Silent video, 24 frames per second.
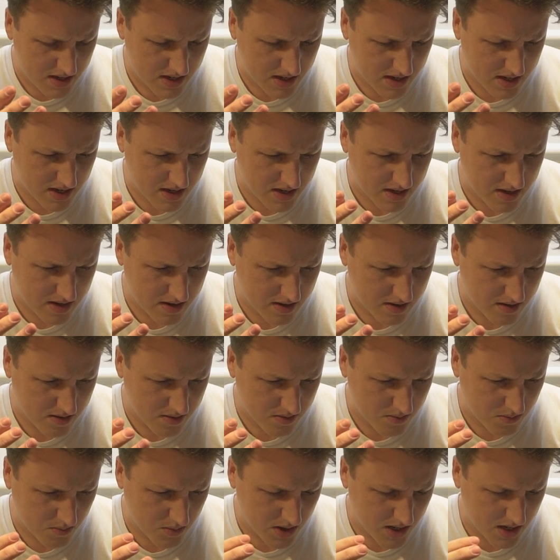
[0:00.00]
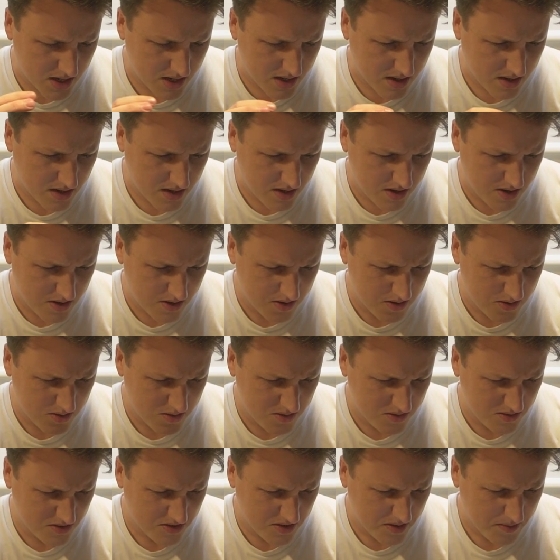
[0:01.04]
When it
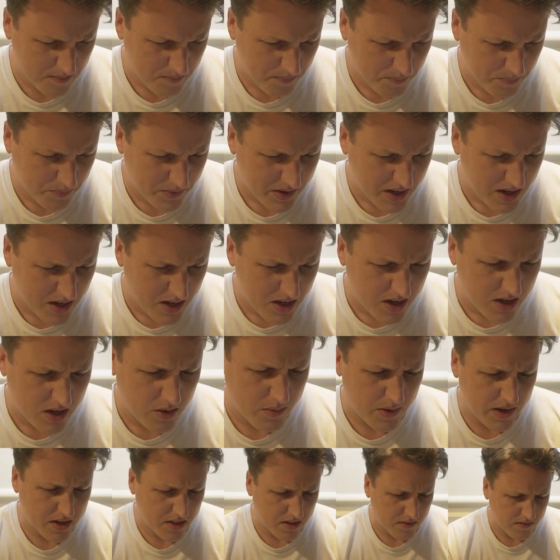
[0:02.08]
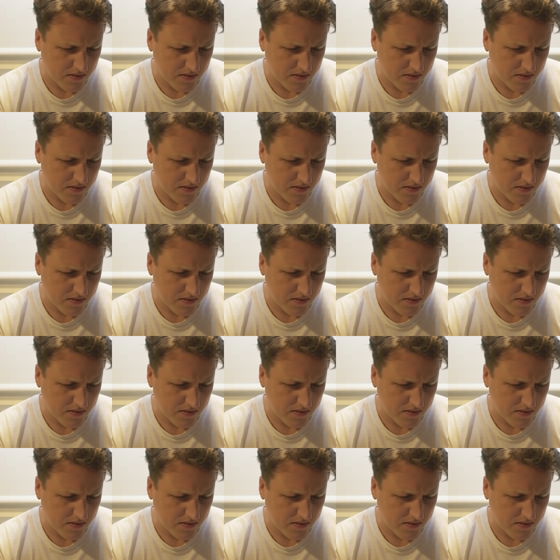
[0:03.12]
loads, you enter